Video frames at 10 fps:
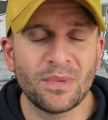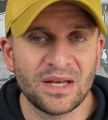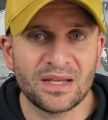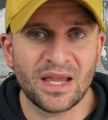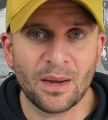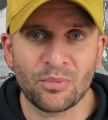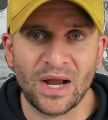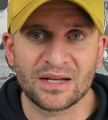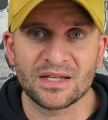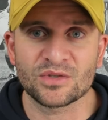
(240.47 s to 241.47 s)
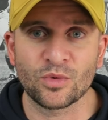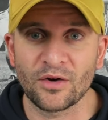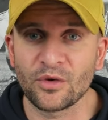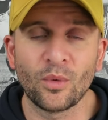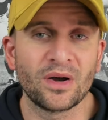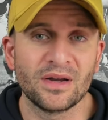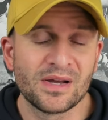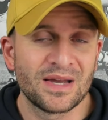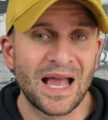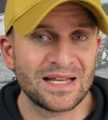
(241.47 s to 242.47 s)
mini camp practice where everyone
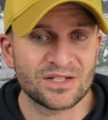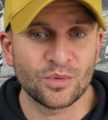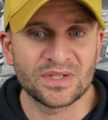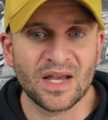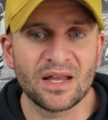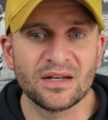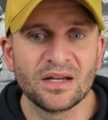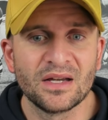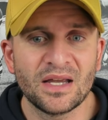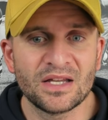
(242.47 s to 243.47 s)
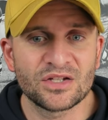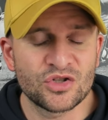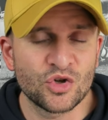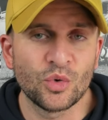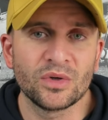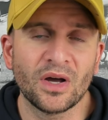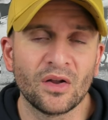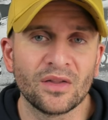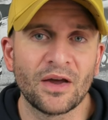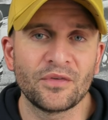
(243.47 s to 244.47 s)
has to attend is June
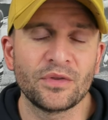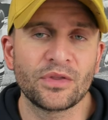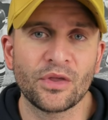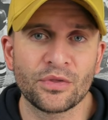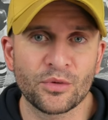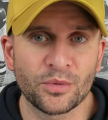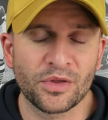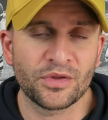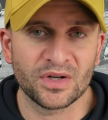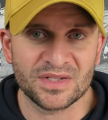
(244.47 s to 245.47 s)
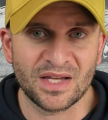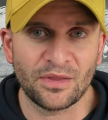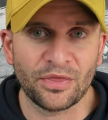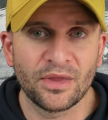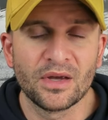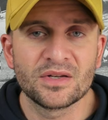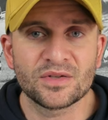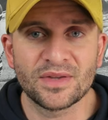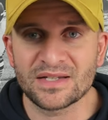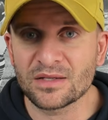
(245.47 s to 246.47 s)
eleventh through the thirteenth.
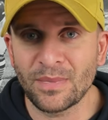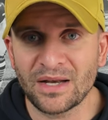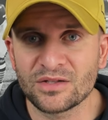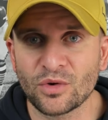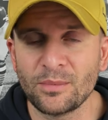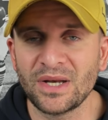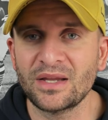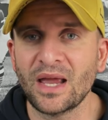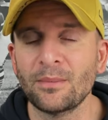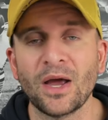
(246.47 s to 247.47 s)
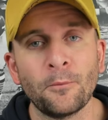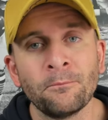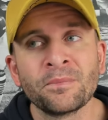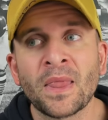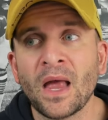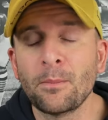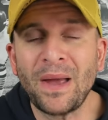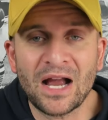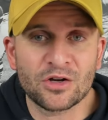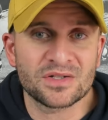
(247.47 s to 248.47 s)
So that's the mandatory mini camp. Now, on
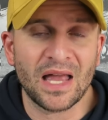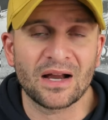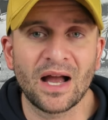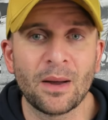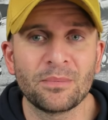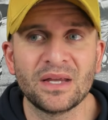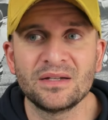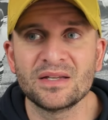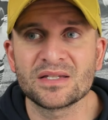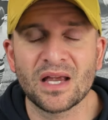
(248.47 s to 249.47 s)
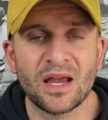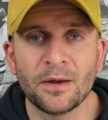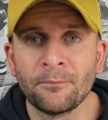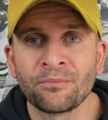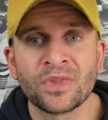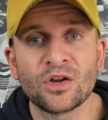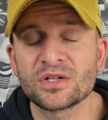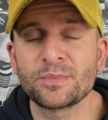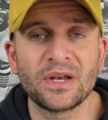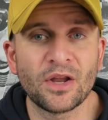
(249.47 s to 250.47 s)
Packers dot com, they did say
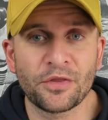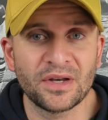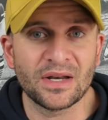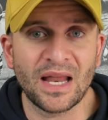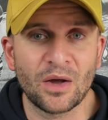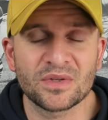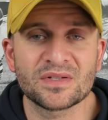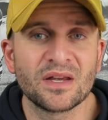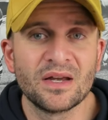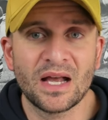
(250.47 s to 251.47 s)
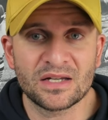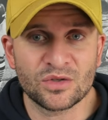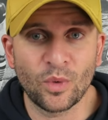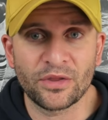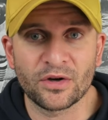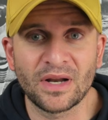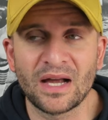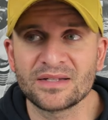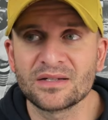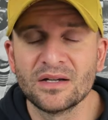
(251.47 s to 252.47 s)
there's been nothing announced as to whether or
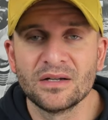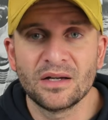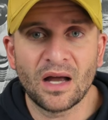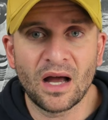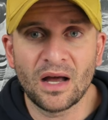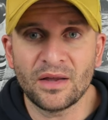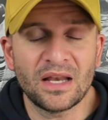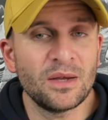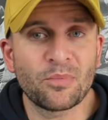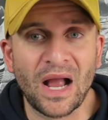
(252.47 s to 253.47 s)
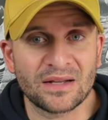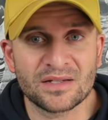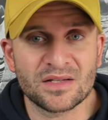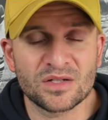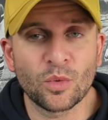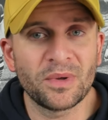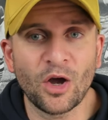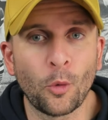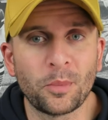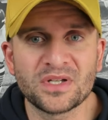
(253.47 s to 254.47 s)
not uh, any practices will be
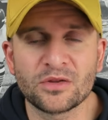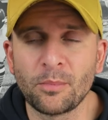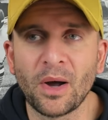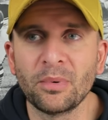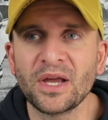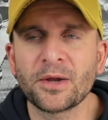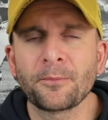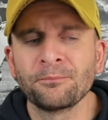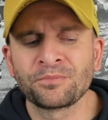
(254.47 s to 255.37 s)
open to the public.